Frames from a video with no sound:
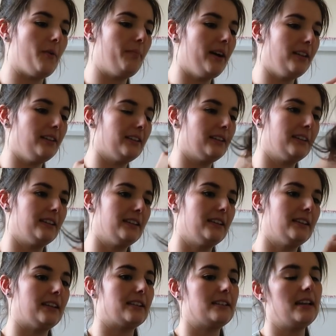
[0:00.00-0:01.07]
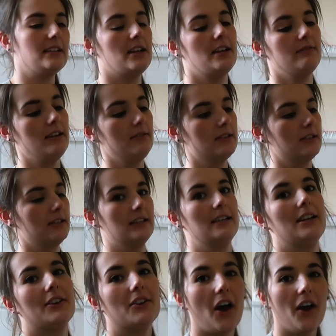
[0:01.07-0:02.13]
cool. That's it, turn around.
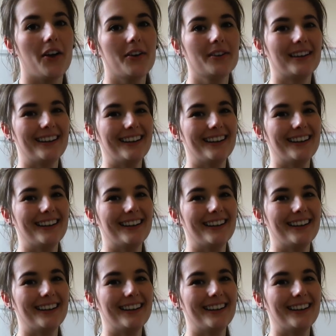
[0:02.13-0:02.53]
No.